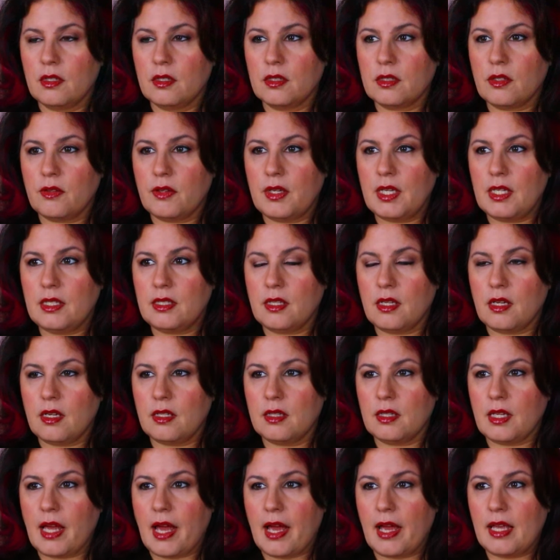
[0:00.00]
So he's
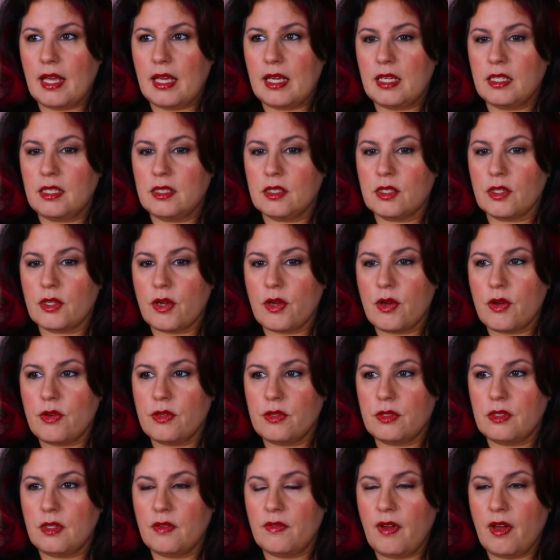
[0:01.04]
on the east
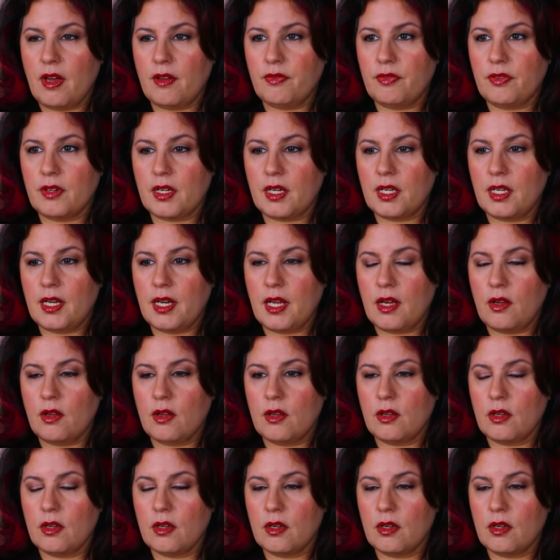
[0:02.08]
coast of Africa now?